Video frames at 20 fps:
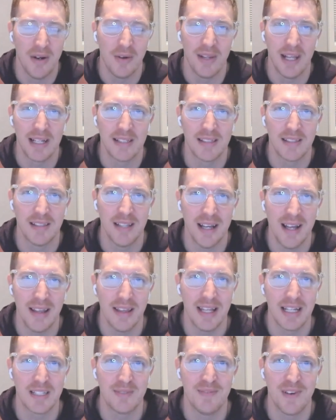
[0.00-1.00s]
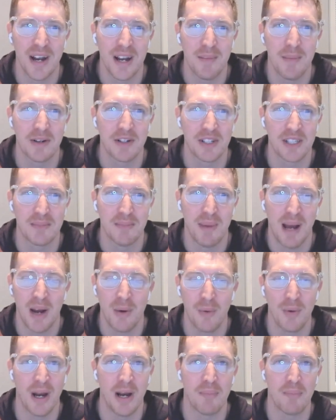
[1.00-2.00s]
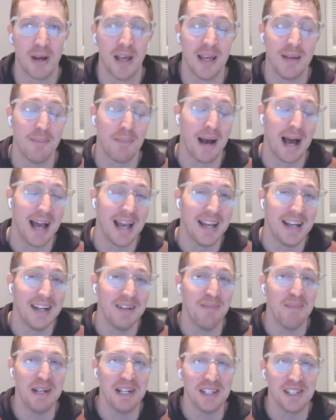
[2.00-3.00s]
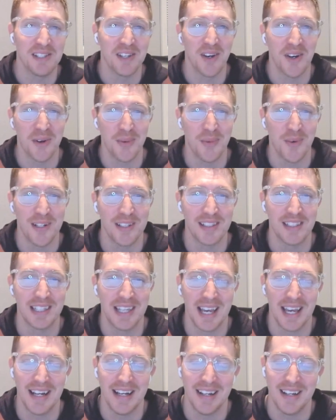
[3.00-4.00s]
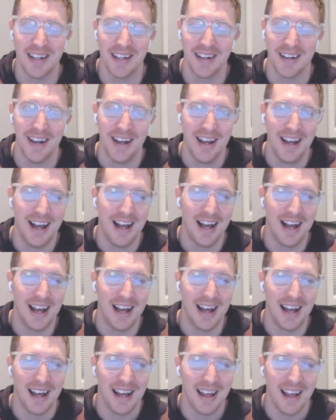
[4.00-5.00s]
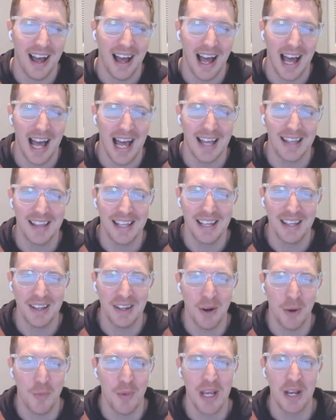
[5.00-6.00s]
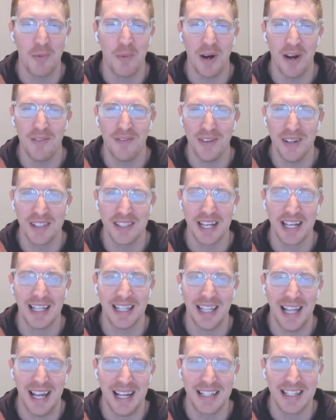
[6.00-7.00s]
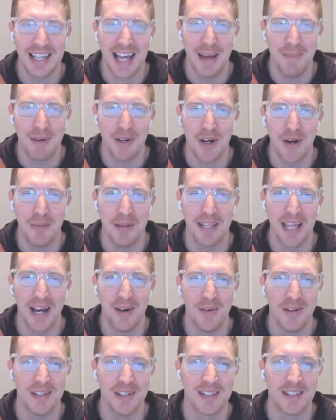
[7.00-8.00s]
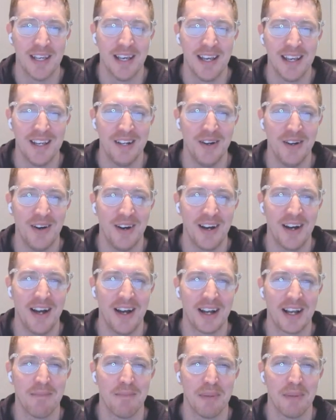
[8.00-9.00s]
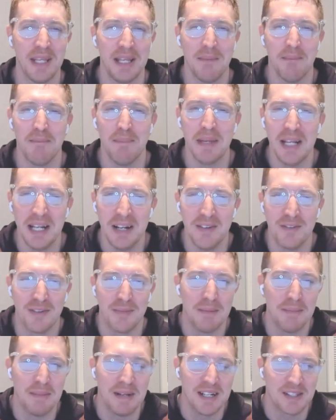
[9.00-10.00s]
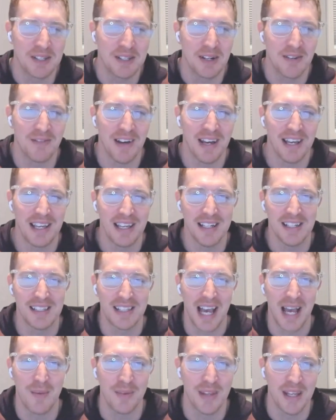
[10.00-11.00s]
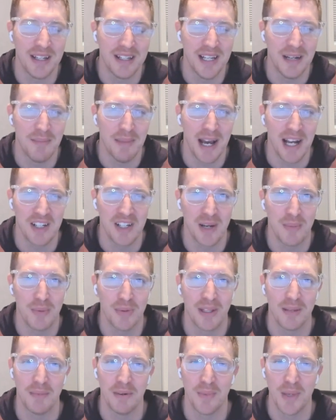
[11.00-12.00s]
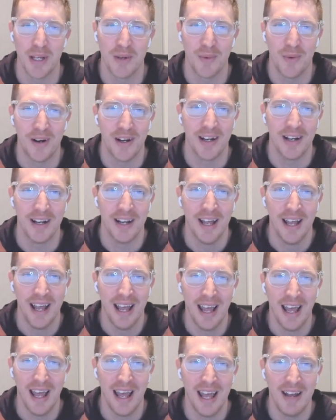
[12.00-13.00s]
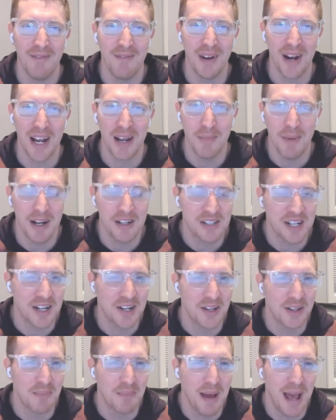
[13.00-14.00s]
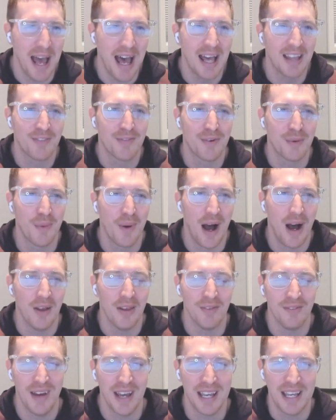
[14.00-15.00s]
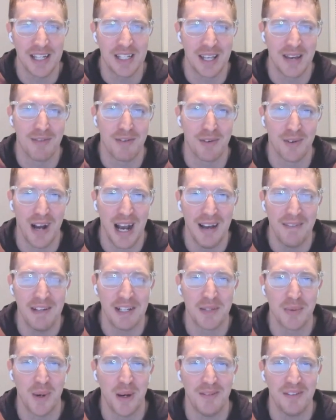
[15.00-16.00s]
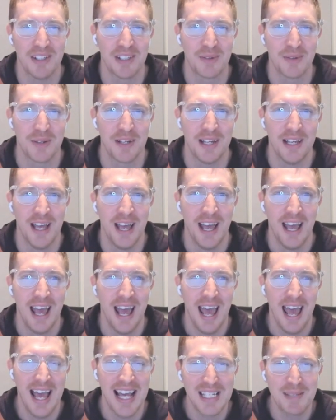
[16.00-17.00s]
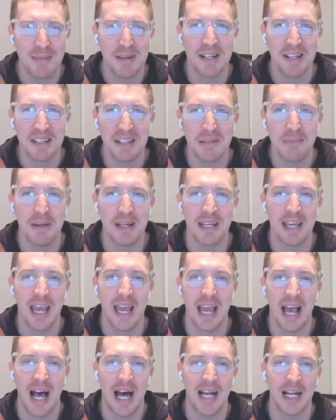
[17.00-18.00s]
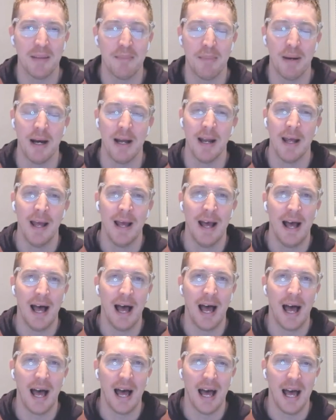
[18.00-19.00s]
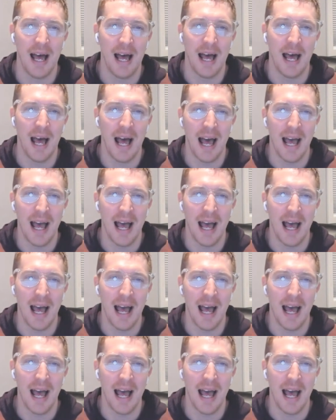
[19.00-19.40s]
You know, that's that, that's very much a spot where I'd probably buy into Minnesota once again here. Uh, I, I think you know, week one feels like a long time ago, but that was you know a, a, complete beating from the Minnesota Vikings side when they did match up with them in Week One, and and very much I know the path for how the Vikings have arrived at 12 and three has been a little bit chaotic, but uh,